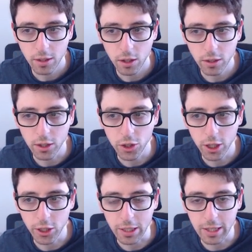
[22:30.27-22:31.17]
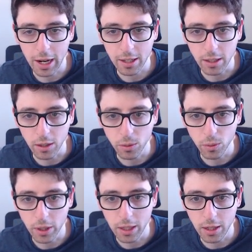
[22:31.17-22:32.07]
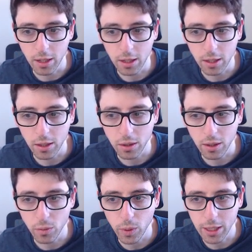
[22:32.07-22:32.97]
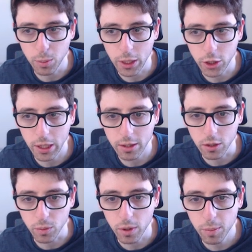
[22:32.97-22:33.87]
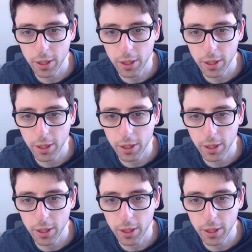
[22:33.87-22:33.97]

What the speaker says: judge exactly what white's best chances were.